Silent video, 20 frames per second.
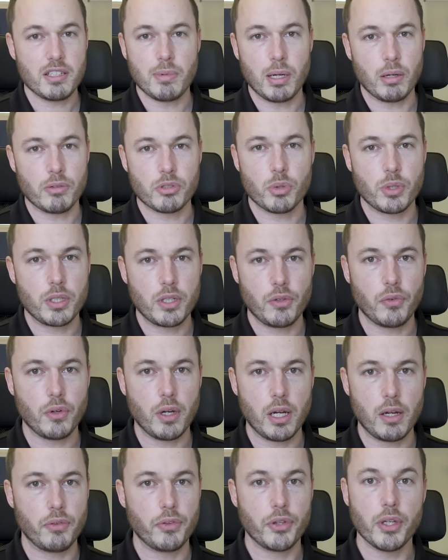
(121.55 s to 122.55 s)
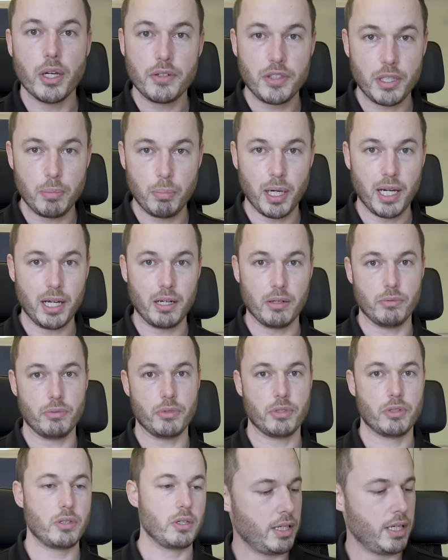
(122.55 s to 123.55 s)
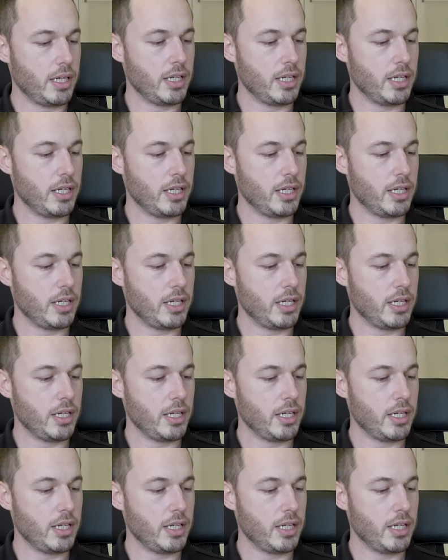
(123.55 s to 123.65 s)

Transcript: about twenty-five, thirty pounds.